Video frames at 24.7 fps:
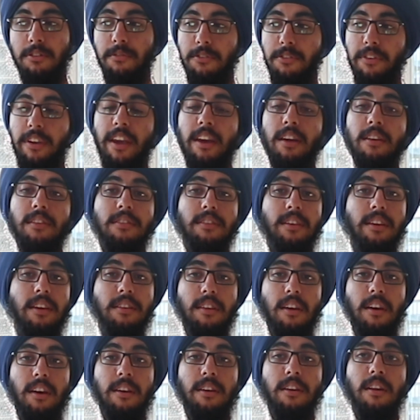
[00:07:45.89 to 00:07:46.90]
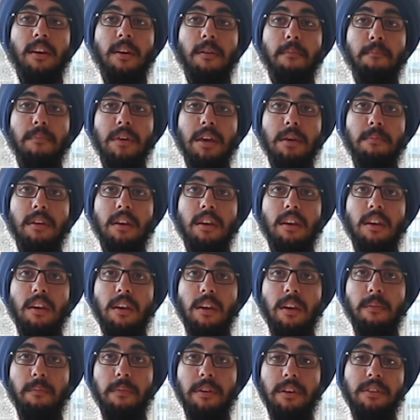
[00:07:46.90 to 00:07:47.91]
you, can think that
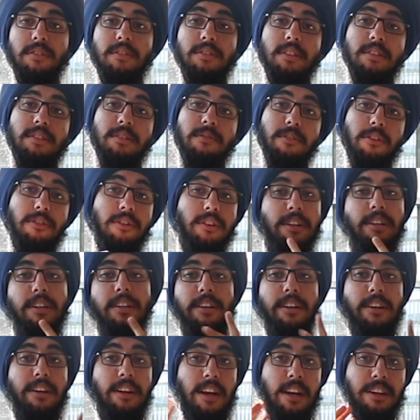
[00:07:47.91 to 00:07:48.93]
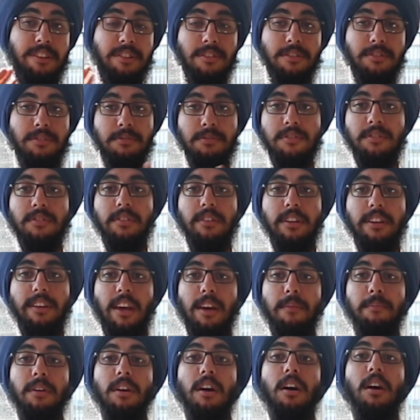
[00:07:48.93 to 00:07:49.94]
maybe because it's you're an international student, it
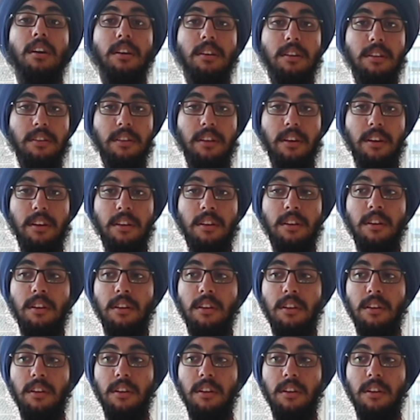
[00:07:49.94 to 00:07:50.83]
can be hard that